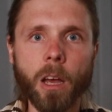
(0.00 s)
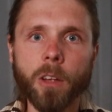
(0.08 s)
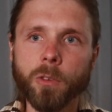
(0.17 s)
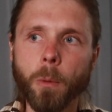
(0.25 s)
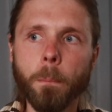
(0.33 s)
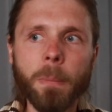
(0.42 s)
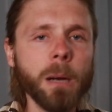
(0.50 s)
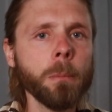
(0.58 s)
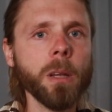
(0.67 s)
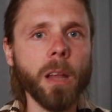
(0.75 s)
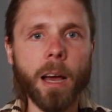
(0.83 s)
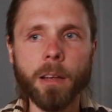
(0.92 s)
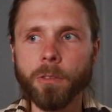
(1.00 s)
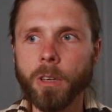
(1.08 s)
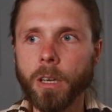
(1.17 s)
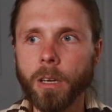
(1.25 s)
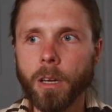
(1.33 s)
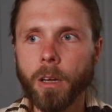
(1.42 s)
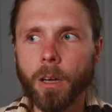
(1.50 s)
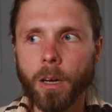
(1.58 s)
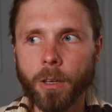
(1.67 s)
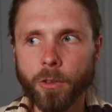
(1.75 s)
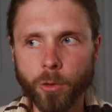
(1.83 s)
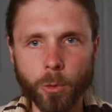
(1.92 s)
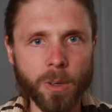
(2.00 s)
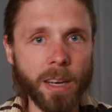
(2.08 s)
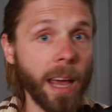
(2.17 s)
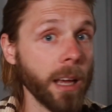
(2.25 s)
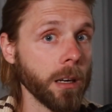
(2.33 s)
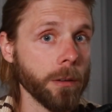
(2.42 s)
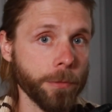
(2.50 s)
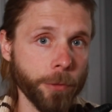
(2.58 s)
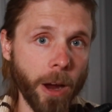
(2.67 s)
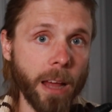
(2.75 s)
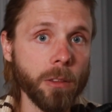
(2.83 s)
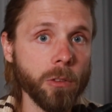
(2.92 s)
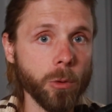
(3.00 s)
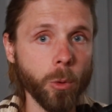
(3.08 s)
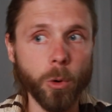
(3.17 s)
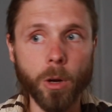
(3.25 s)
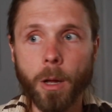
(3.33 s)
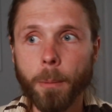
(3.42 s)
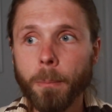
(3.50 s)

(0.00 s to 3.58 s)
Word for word: So minimalizing certain negative friends or